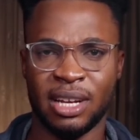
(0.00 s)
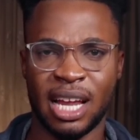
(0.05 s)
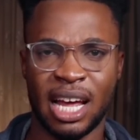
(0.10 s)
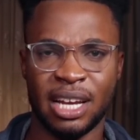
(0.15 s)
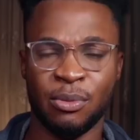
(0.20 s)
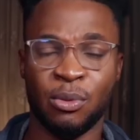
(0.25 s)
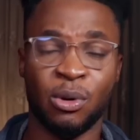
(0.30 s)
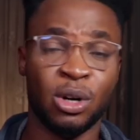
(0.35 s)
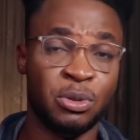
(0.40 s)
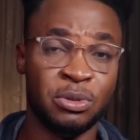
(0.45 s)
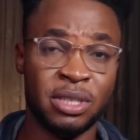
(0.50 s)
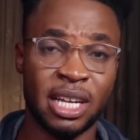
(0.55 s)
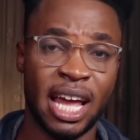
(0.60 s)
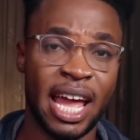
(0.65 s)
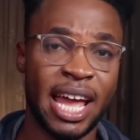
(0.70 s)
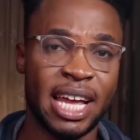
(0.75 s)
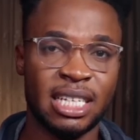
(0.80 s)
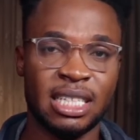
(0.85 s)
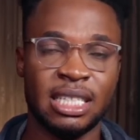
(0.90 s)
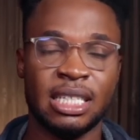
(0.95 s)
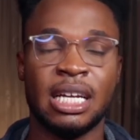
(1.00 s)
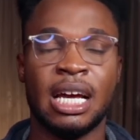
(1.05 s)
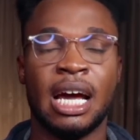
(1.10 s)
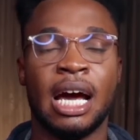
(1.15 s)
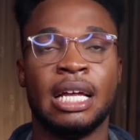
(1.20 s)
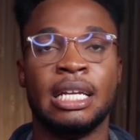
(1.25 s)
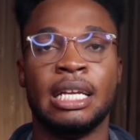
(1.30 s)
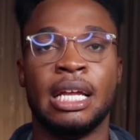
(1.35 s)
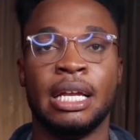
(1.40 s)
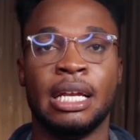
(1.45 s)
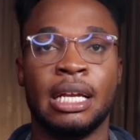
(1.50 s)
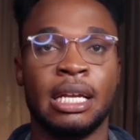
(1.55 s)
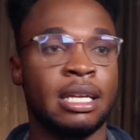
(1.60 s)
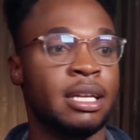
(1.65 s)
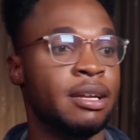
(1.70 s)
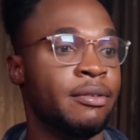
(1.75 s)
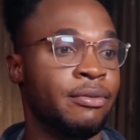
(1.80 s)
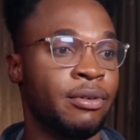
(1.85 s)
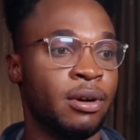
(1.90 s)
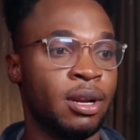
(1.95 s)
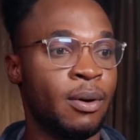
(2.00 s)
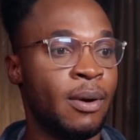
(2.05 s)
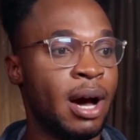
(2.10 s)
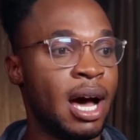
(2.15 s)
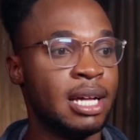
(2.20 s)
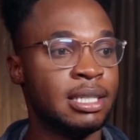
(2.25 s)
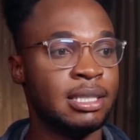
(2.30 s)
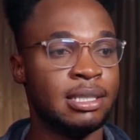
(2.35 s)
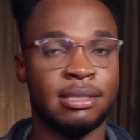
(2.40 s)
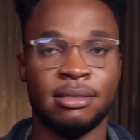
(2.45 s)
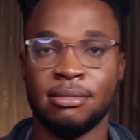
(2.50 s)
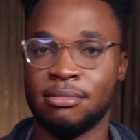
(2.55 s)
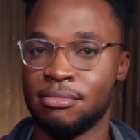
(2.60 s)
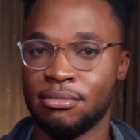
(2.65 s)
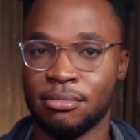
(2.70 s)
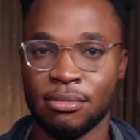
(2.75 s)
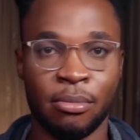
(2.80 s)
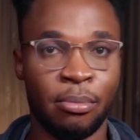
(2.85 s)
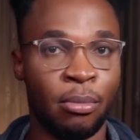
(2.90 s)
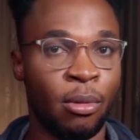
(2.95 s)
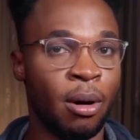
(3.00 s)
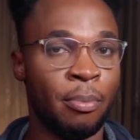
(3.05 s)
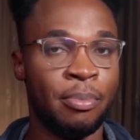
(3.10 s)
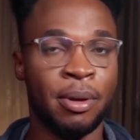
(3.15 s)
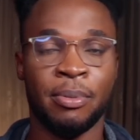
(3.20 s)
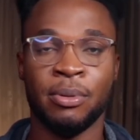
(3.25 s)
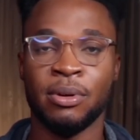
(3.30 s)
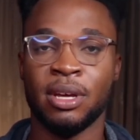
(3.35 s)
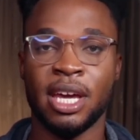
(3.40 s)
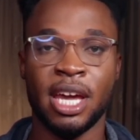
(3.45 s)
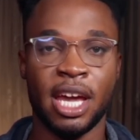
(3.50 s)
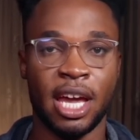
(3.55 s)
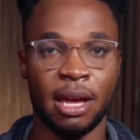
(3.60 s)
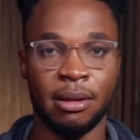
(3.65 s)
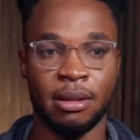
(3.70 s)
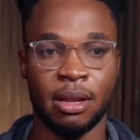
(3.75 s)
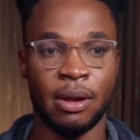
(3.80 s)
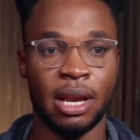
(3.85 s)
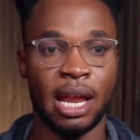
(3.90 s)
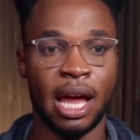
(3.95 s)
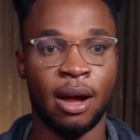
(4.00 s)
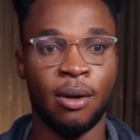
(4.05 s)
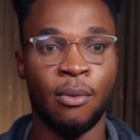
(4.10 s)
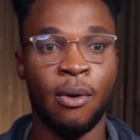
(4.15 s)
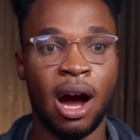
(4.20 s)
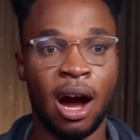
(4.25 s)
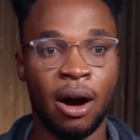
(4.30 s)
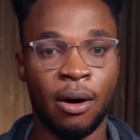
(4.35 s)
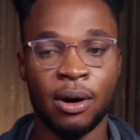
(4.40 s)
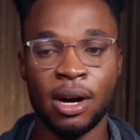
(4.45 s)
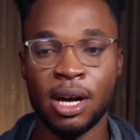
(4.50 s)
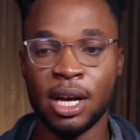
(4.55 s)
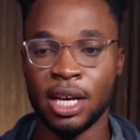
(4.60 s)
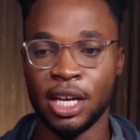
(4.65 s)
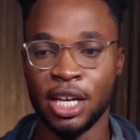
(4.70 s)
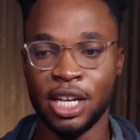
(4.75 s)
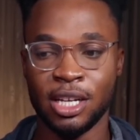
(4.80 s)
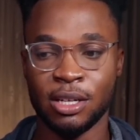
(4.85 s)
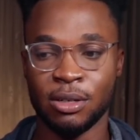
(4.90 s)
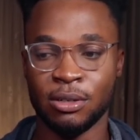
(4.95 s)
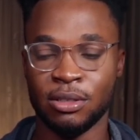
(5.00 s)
that the world would end. And the followers, more people came. They were like, wow. You